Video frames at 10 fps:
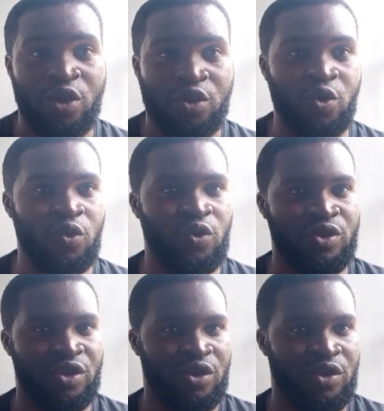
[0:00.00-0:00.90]
So
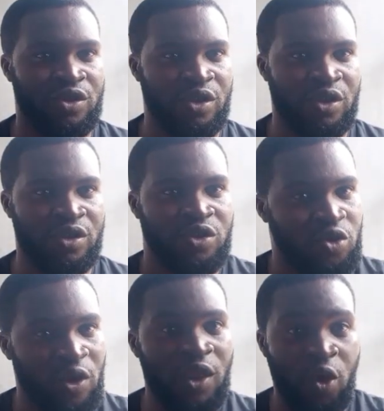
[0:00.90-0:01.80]
the
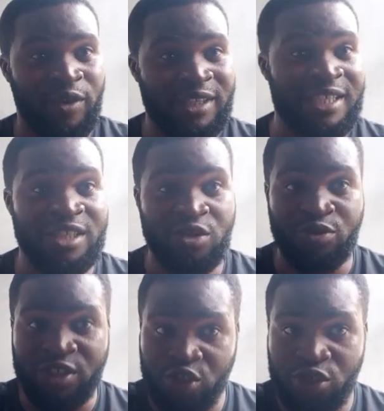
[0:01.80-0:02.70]
soil already is
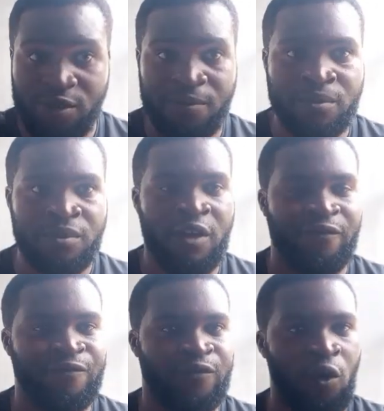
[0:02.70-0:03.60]
rich
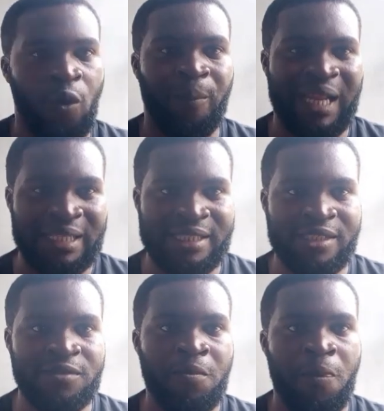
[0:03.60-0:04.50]
for
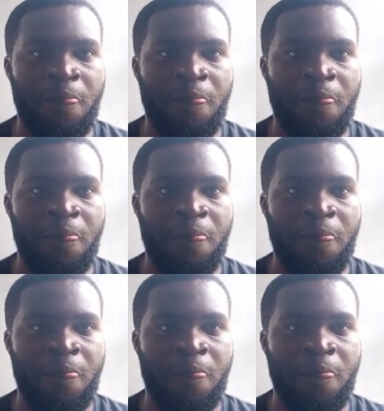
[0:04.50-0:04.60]
planting,